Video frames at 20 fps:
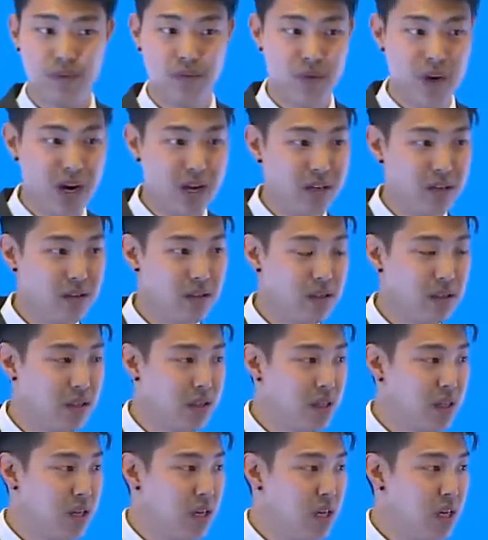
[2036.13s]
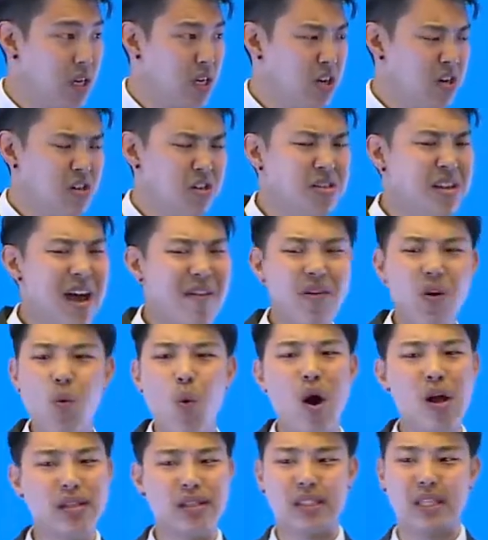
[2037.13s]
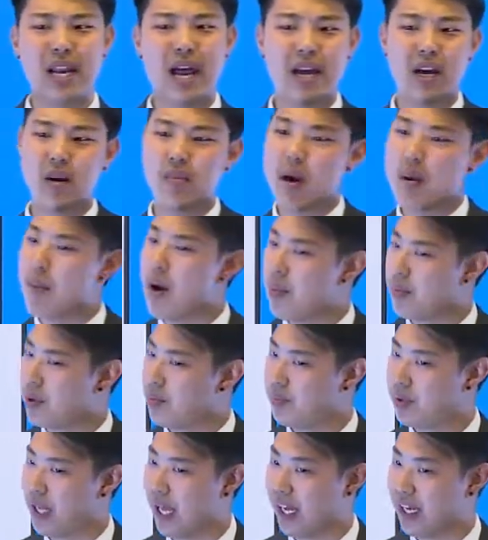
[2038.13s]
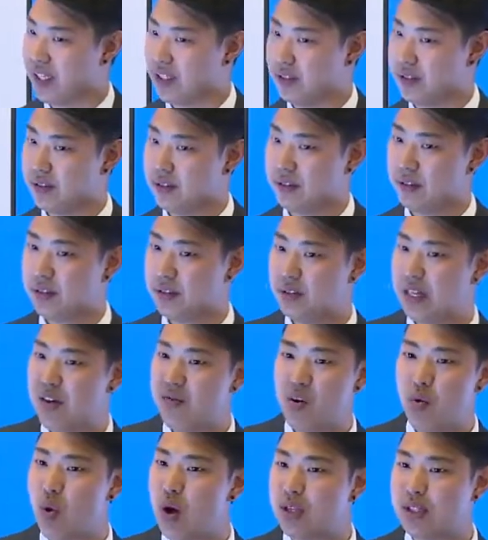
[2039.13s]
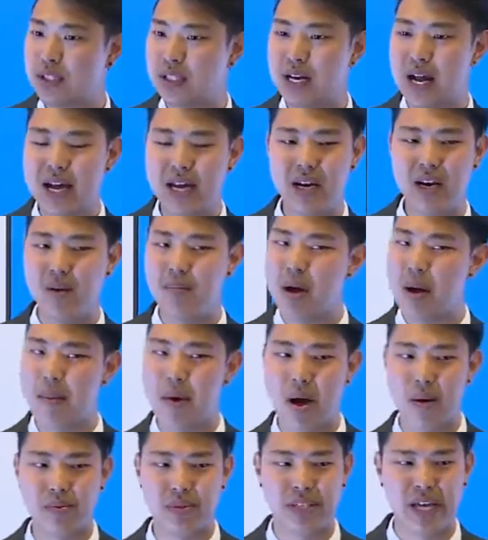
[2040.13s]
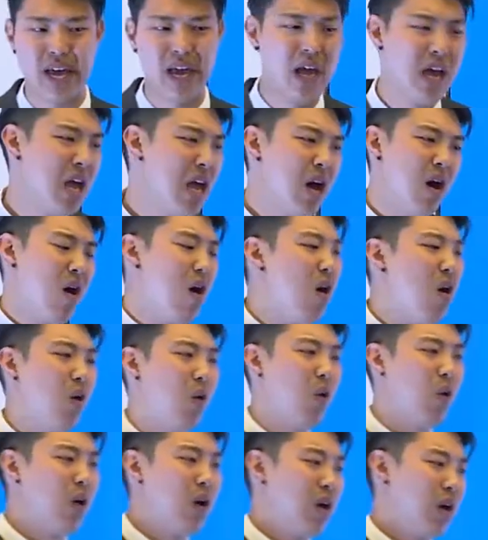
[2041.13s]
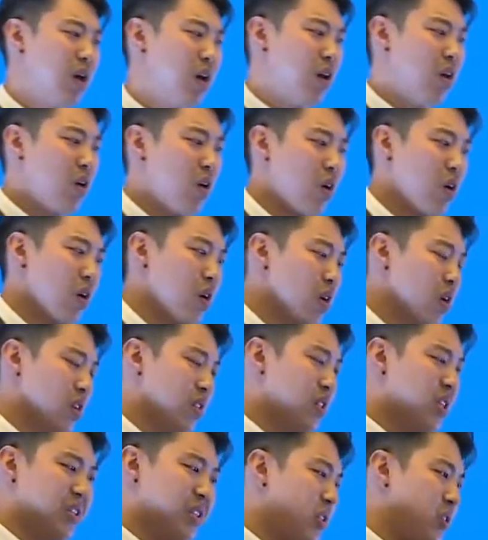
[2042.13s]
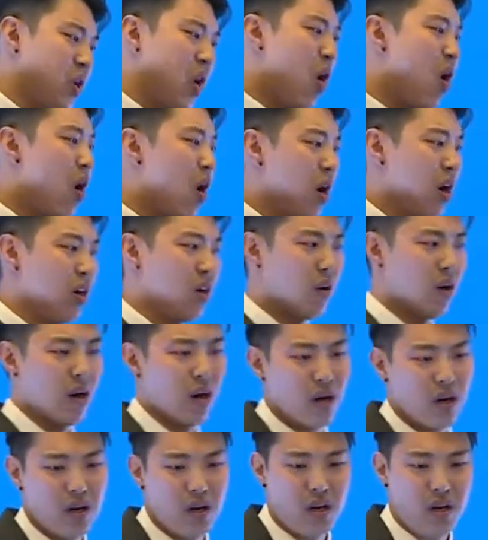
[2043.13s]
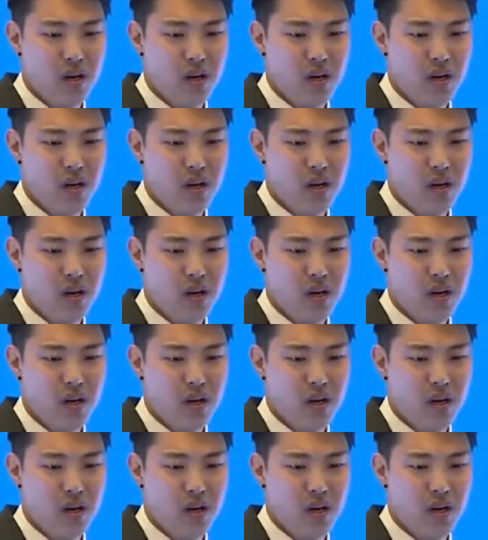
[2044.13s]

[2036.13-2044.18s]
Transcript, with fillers: Right? Never once did I hear my mom complain. Never once did I hear my mom say, Oh, this is hard, or,